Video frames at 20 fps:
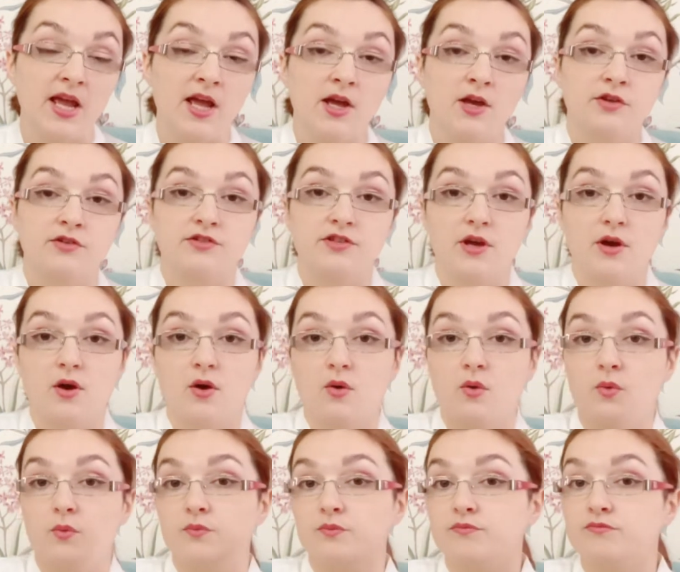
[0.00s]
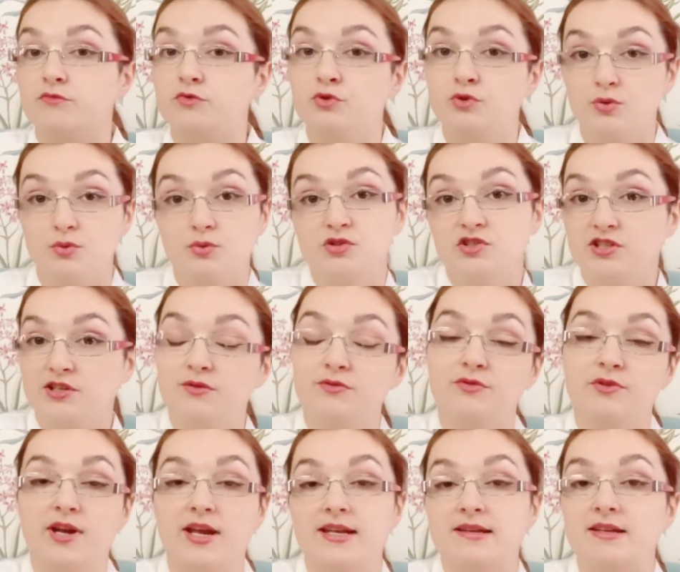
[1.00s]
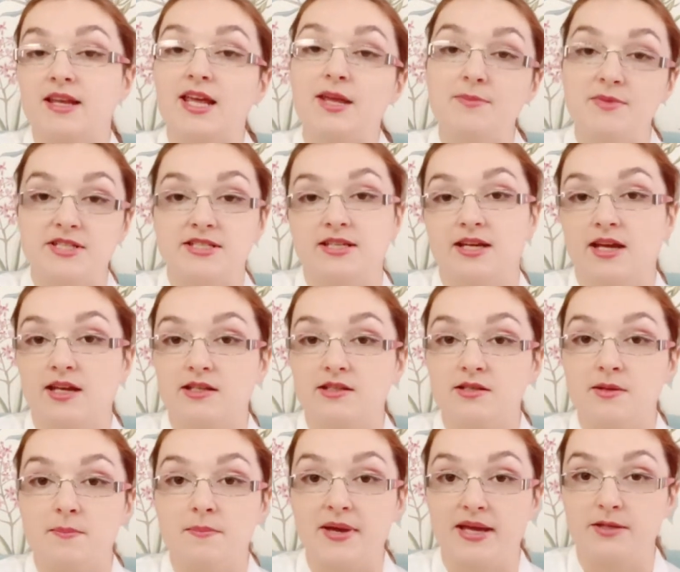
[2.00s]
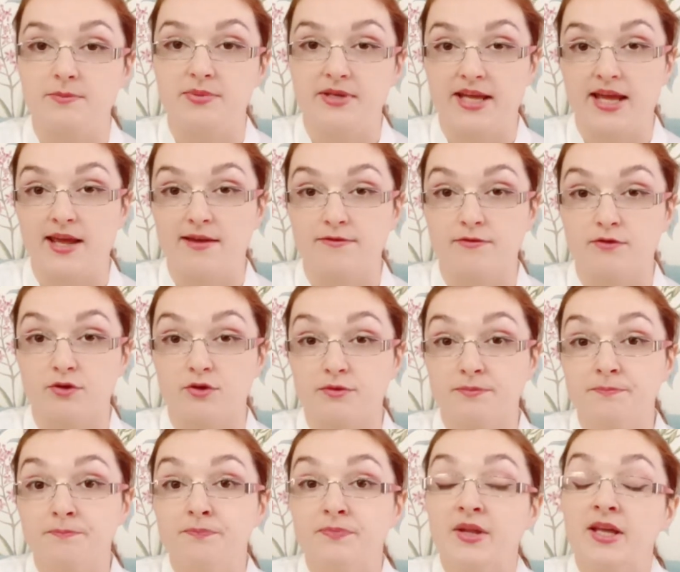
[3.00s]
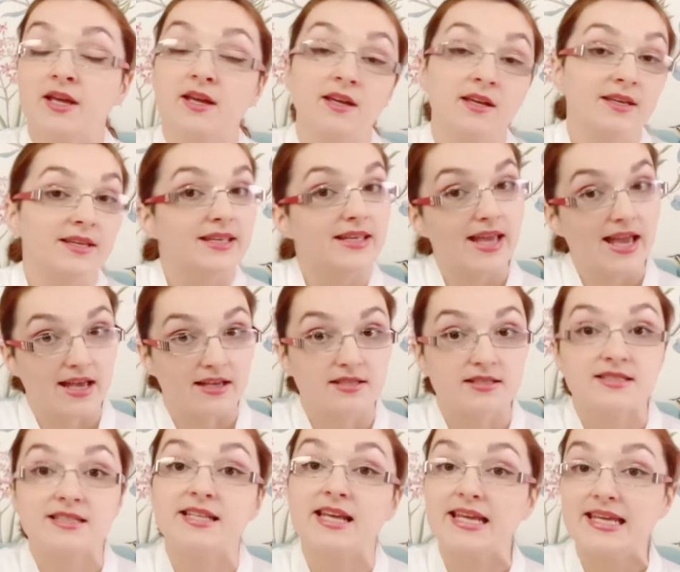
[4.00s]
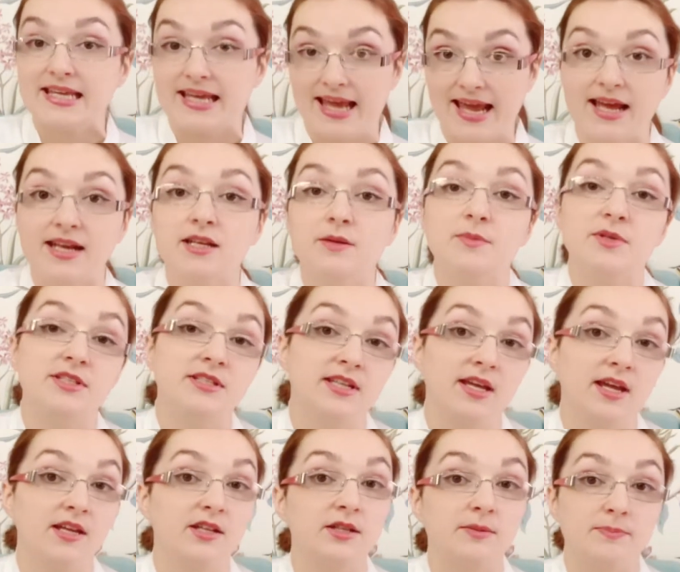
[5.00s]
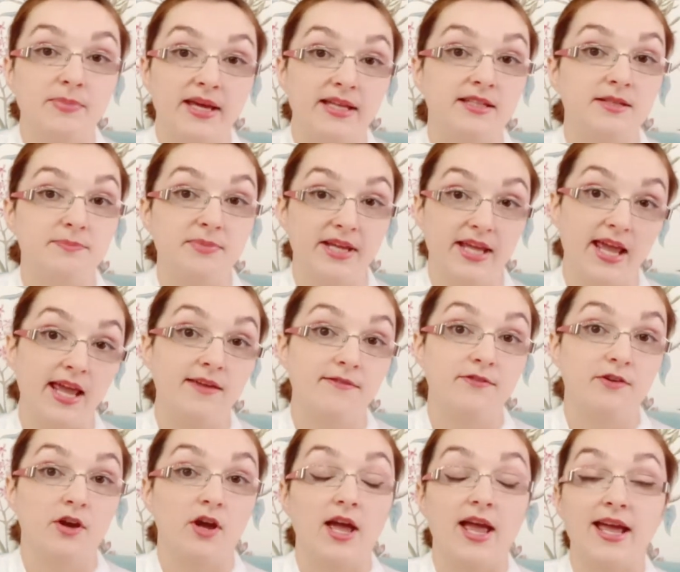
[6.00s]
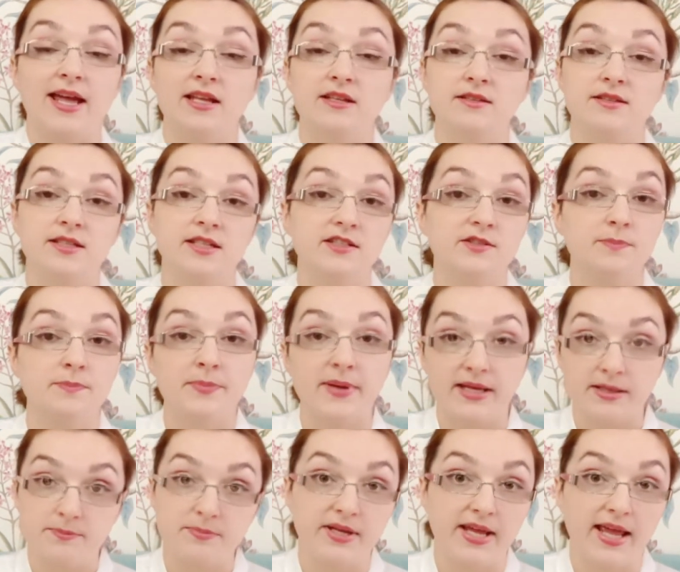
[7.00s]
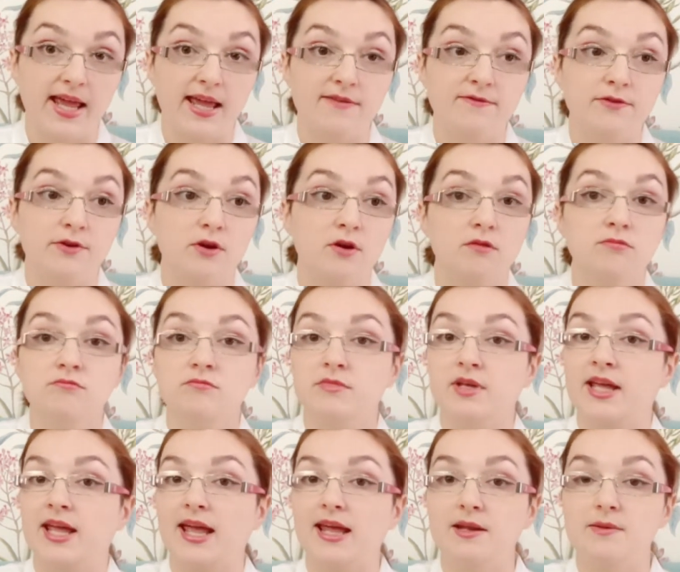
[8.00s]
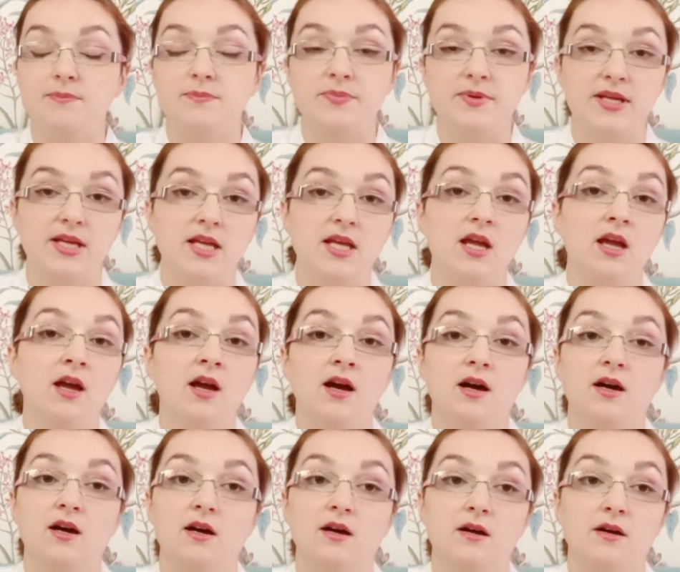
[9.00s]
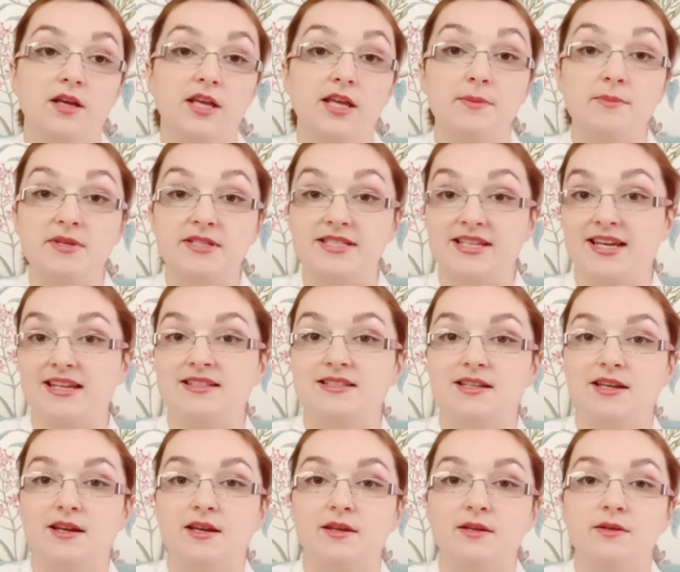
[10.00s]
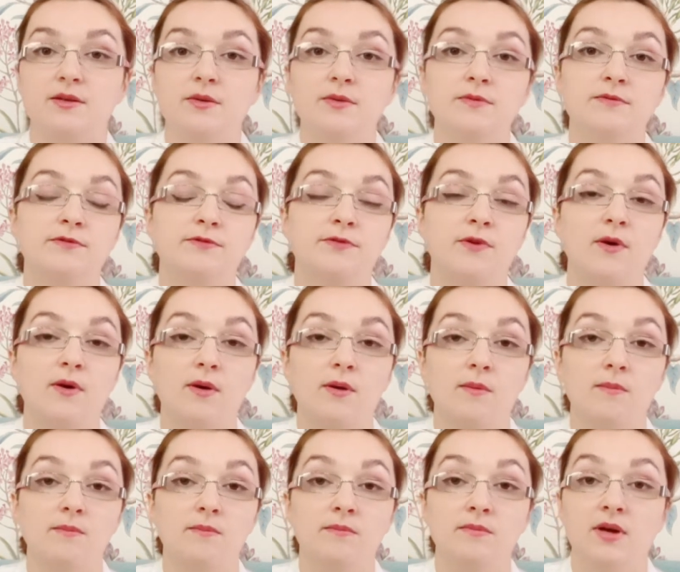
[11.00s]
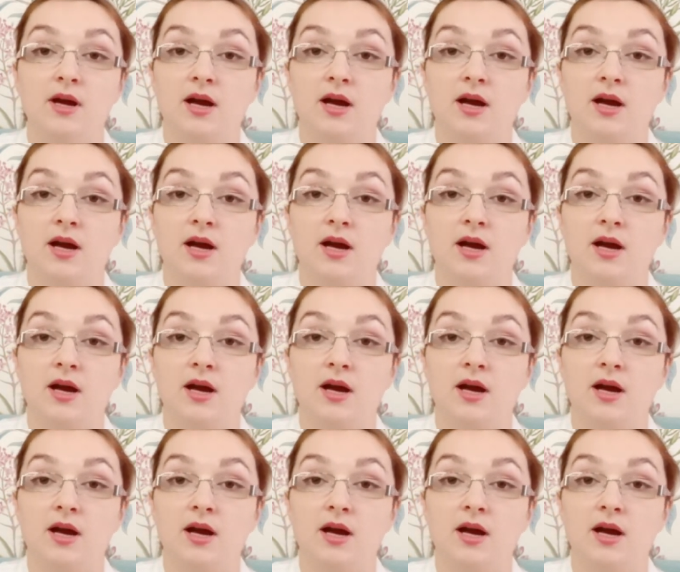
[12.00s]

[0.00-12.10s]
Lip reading: So, do children imitate bad behavior? Yes, they can imitate bad behavior, and this bad behavior can be imitated from